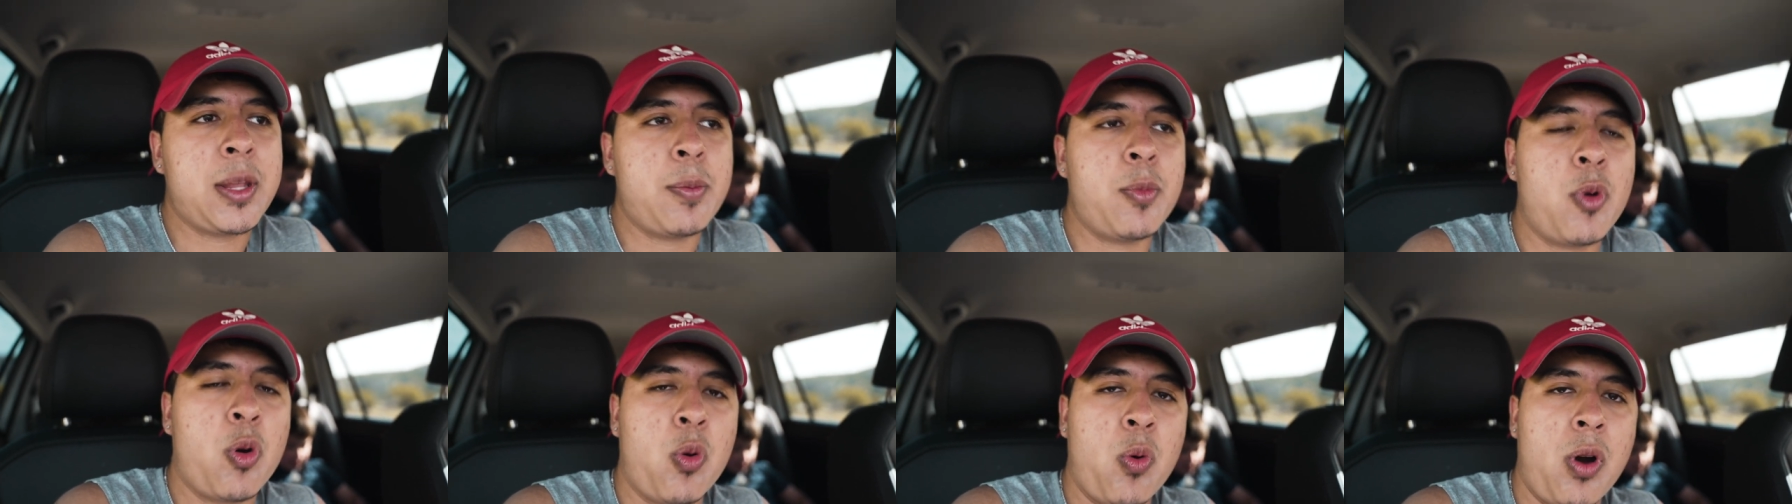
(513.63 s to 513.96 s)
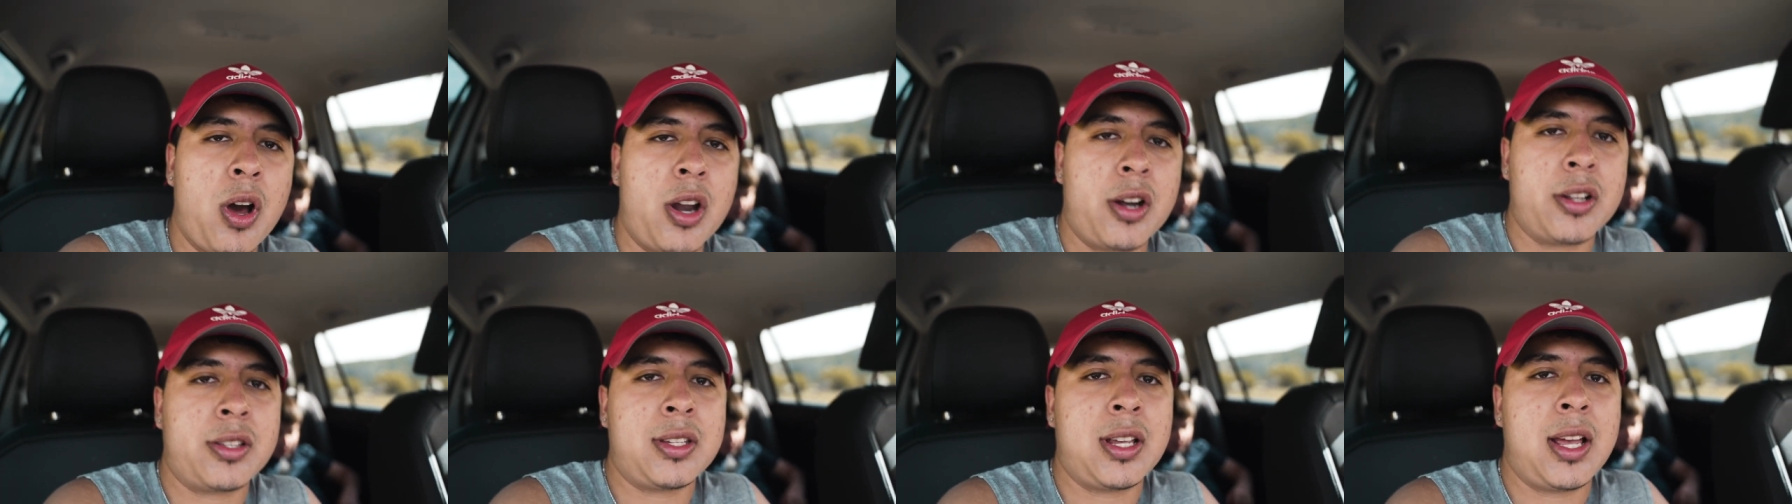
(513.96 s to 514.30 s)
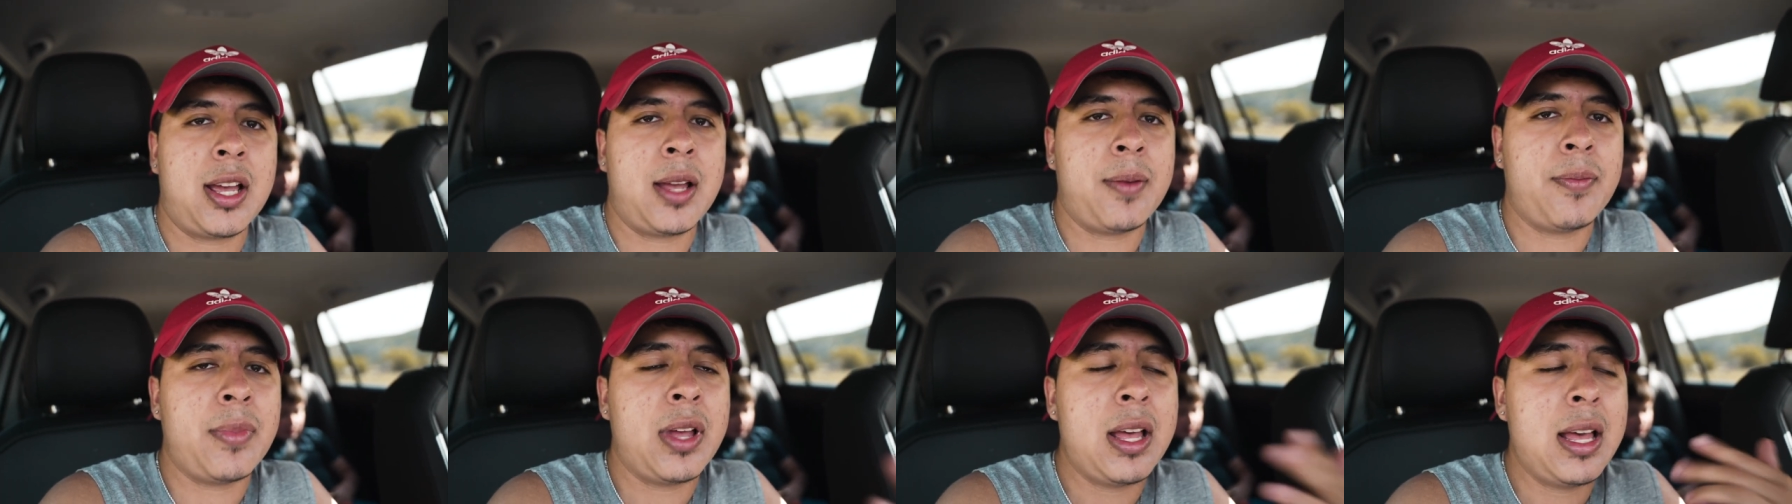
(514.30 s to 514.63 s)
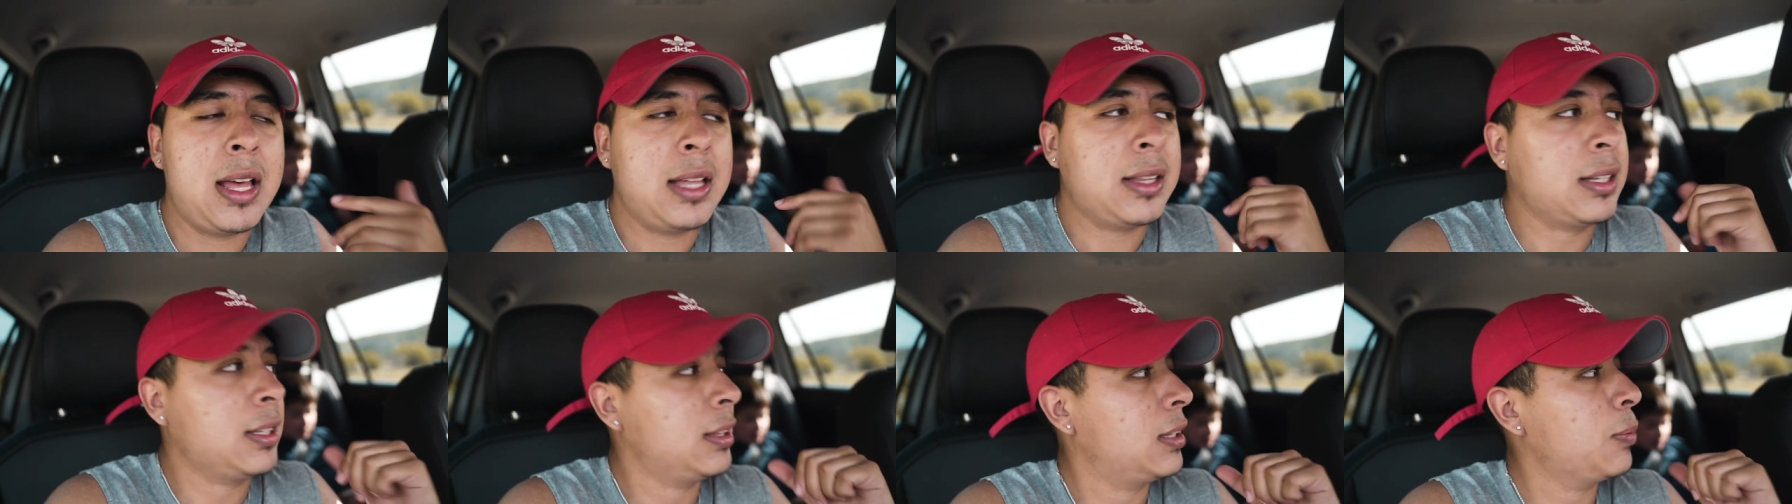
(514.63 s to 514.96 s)
more water time.
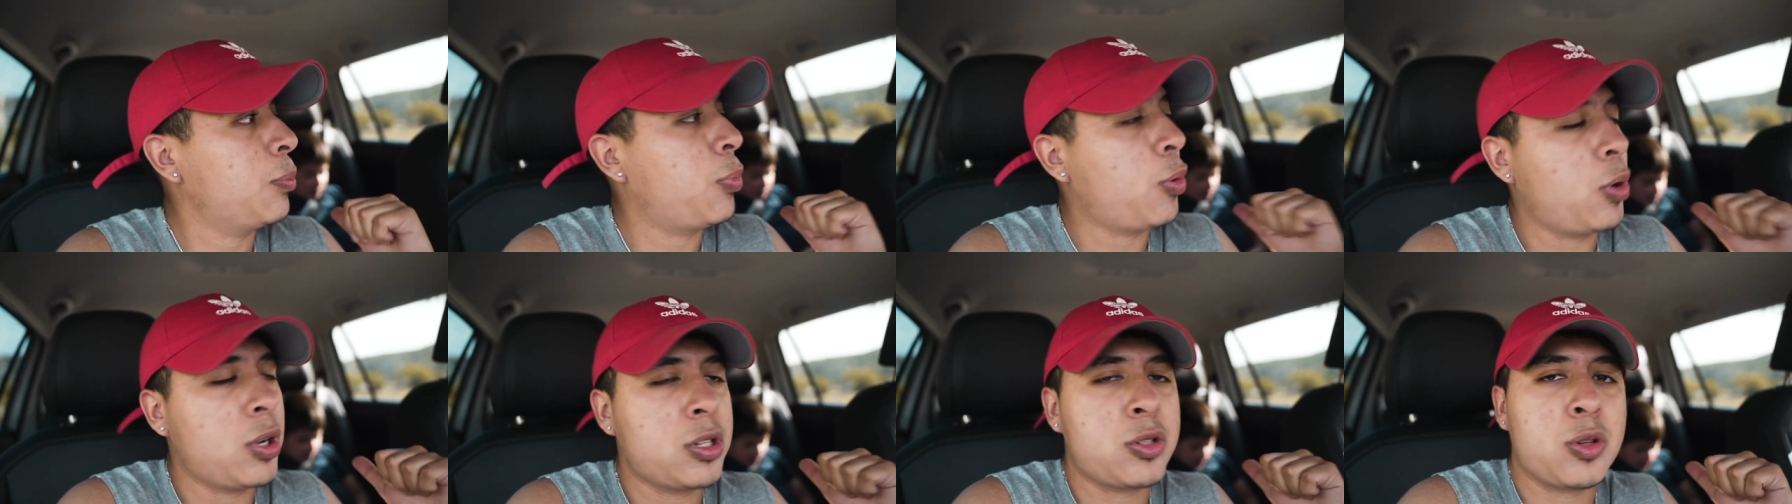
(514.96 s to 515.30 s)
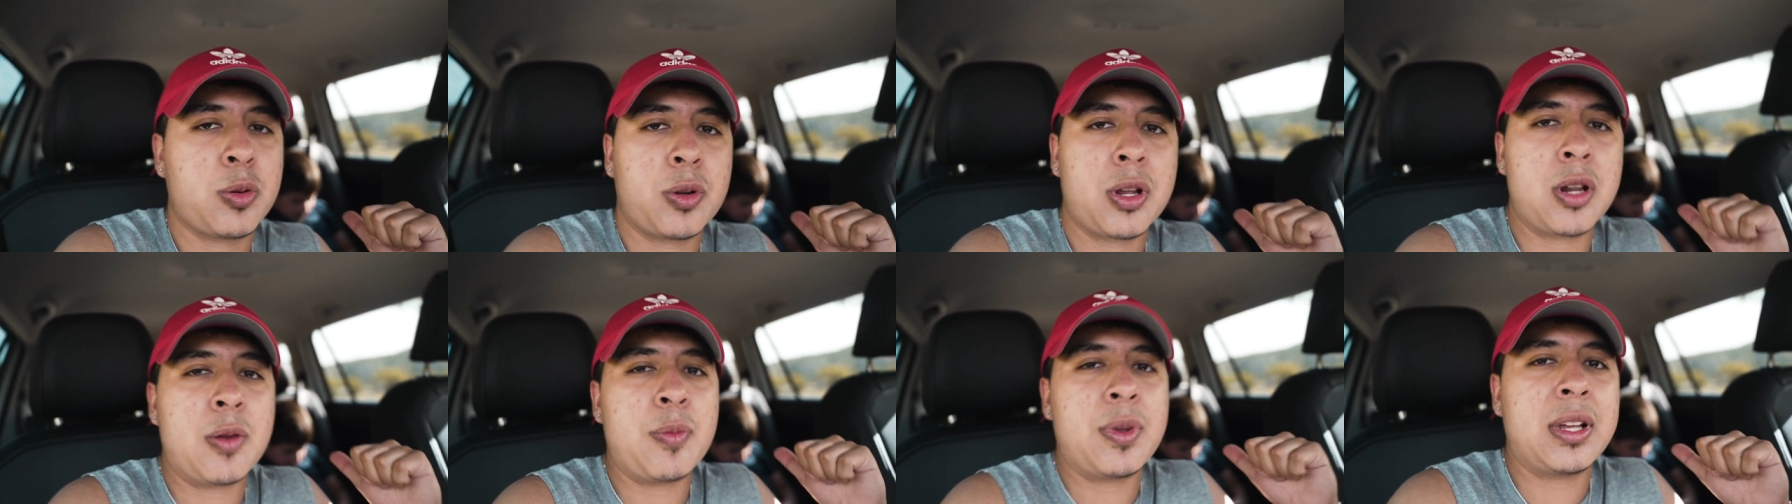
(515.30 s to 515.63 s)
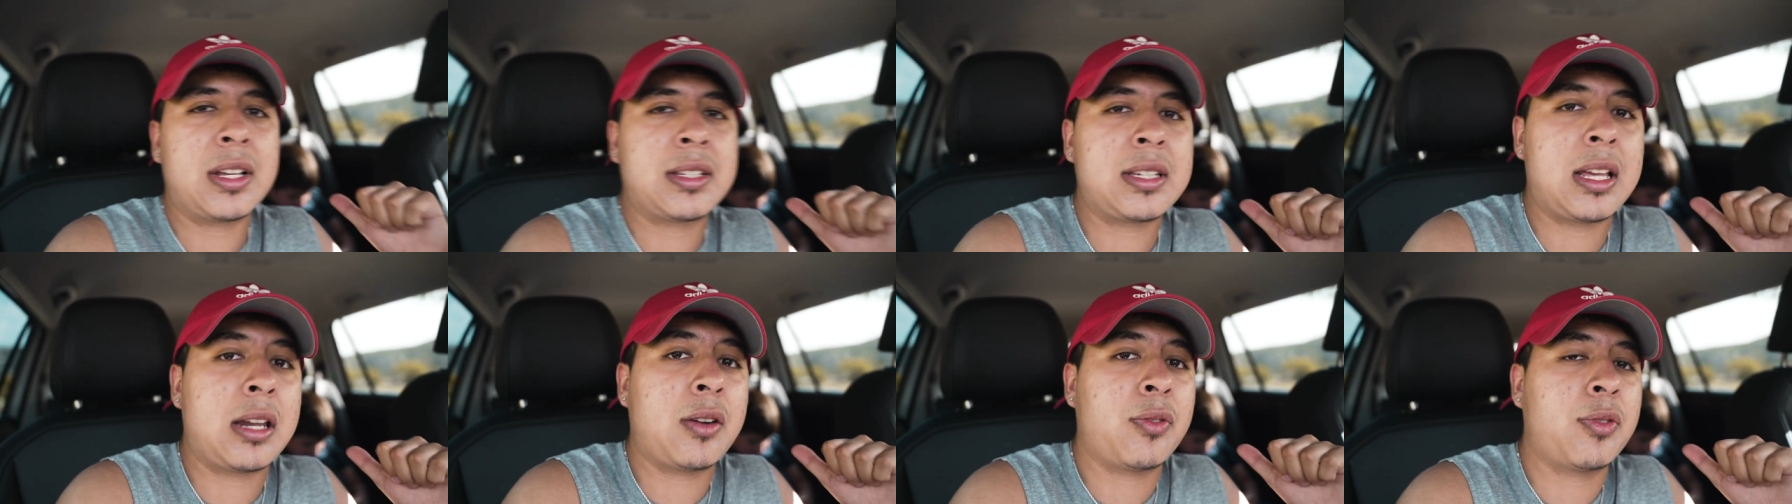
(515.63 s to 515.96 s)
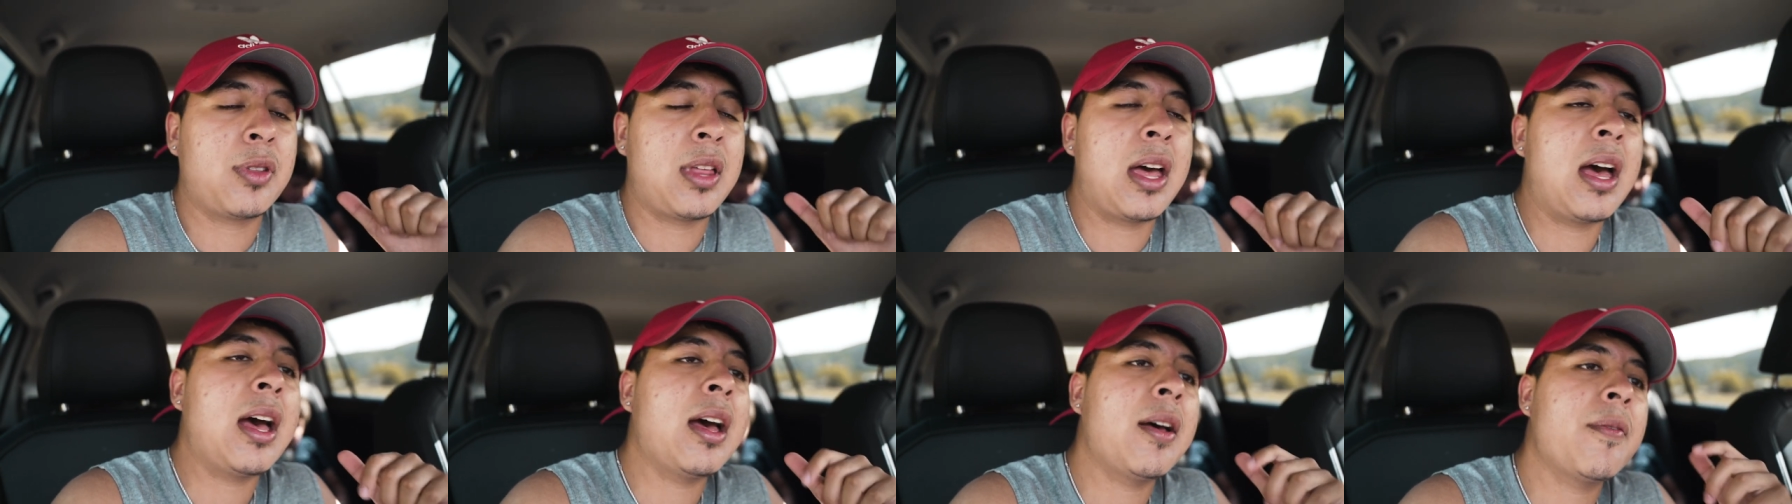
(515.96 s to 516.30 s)
The boys are gonna be excited
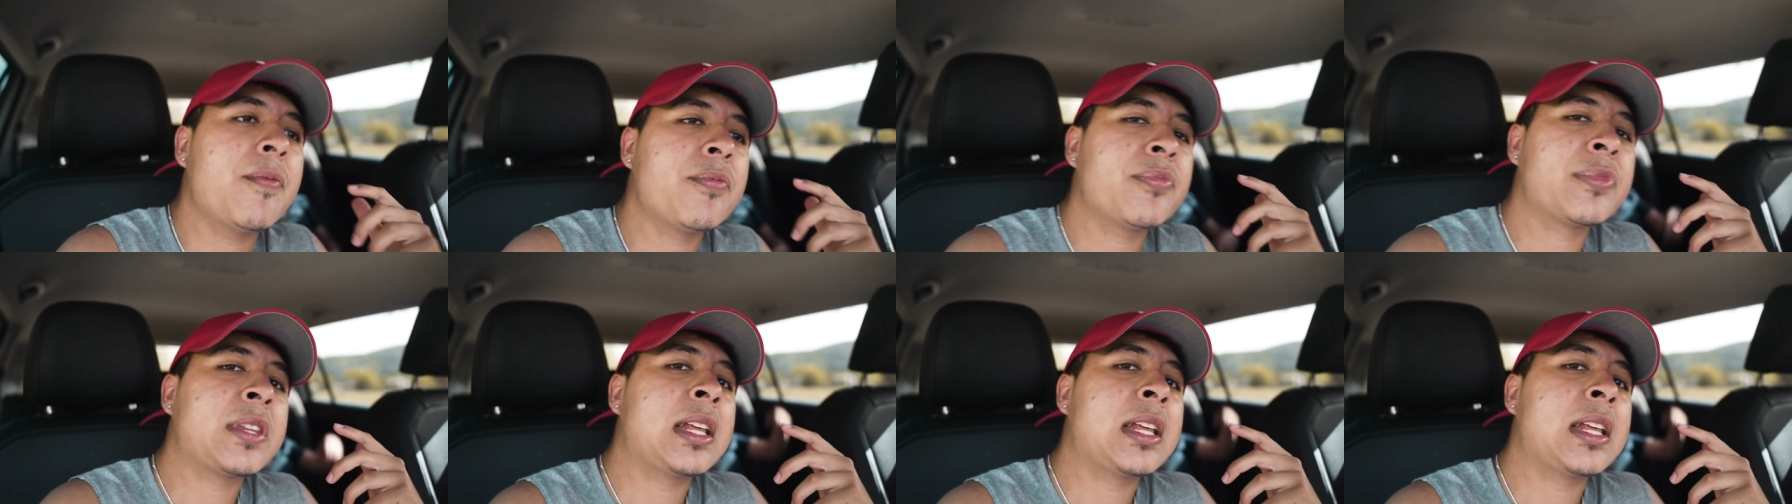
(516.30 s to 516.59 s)
for that.